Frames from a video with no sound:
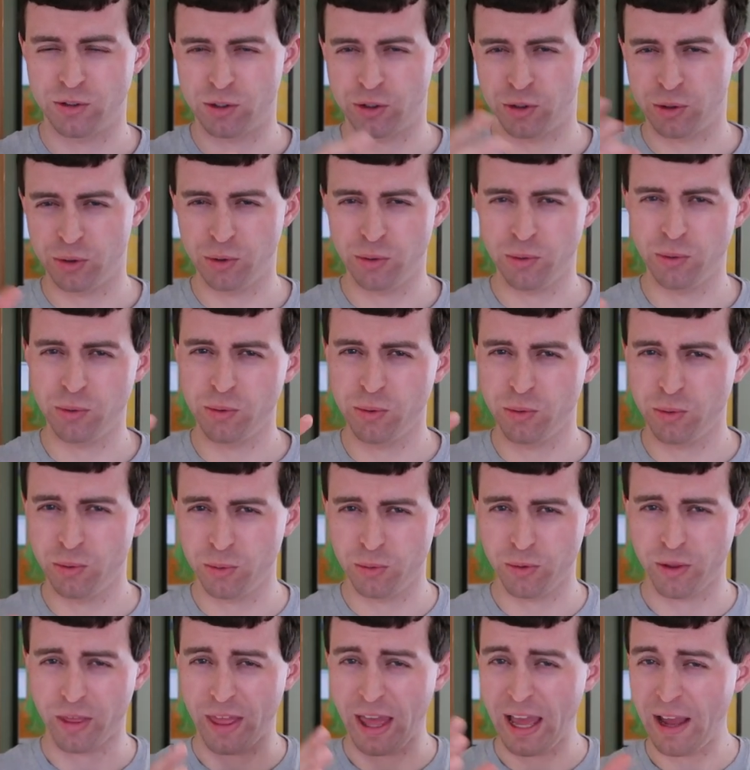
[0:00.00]

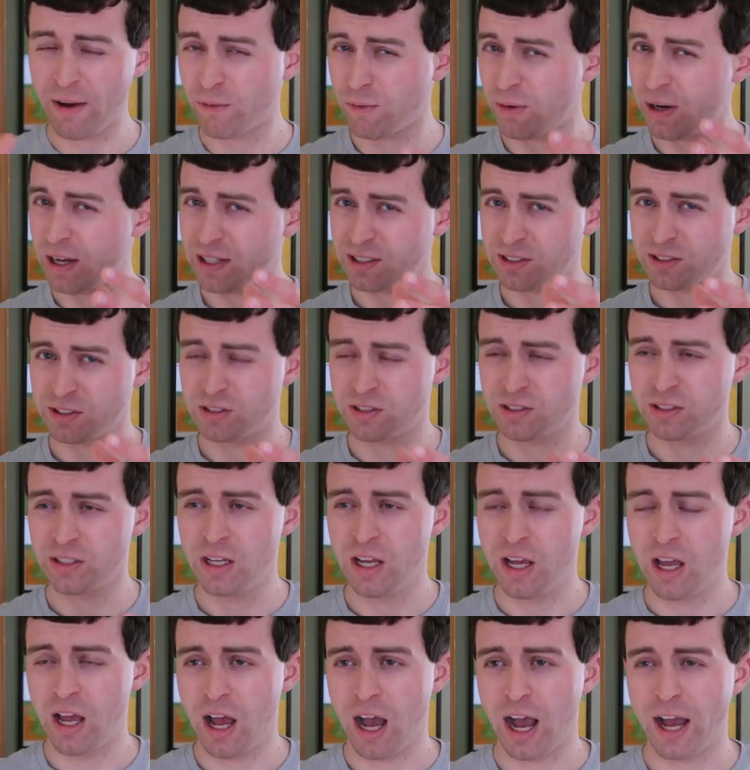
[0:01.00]
to that rest.
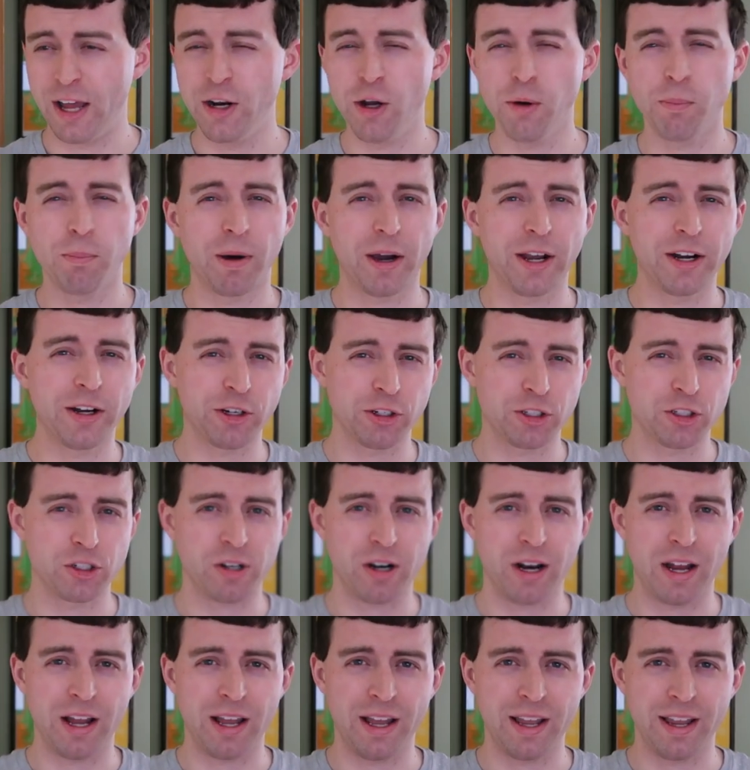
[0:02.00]
I know Biter
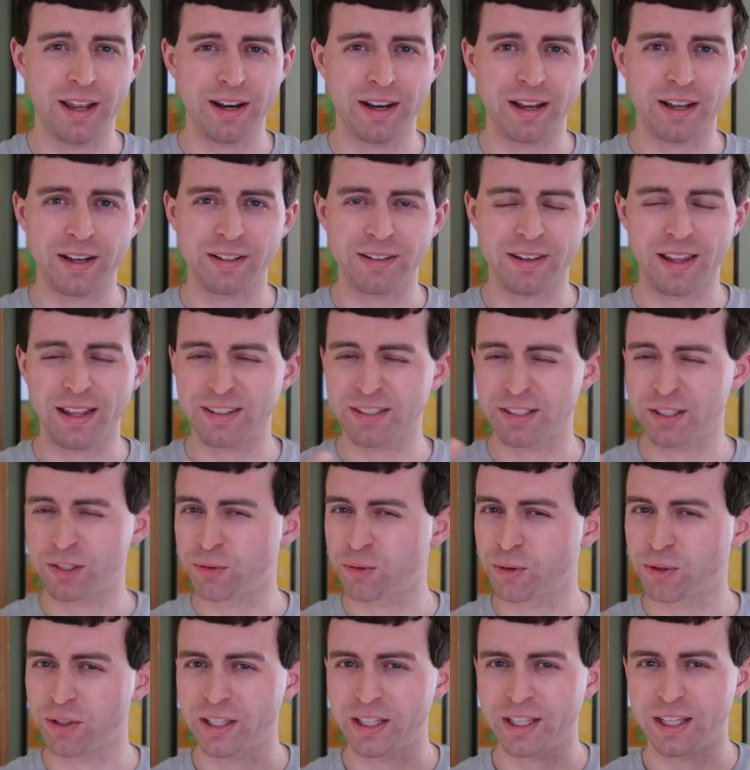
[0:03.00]
tried, and that
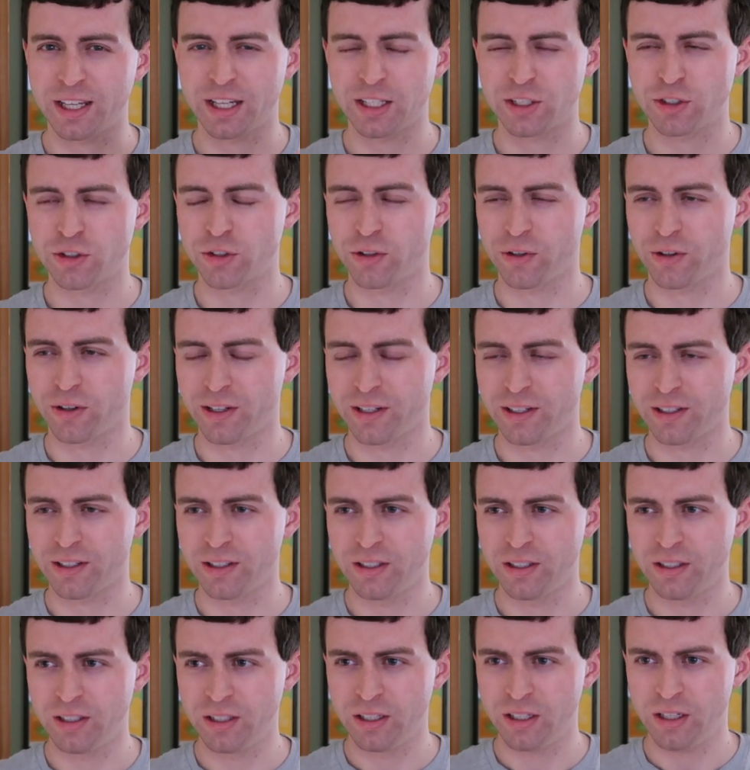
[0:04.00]
didn't really catch
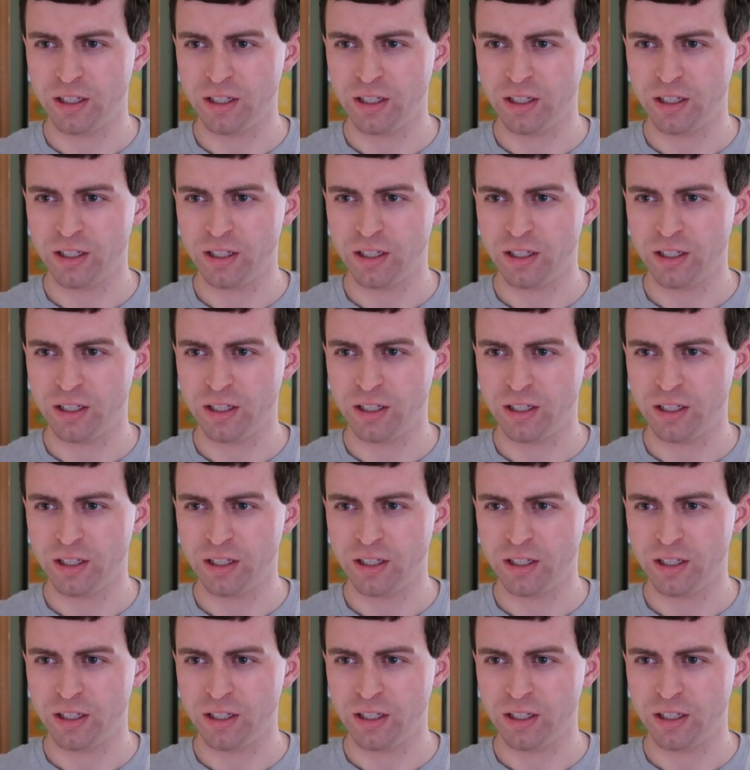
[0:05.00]
on.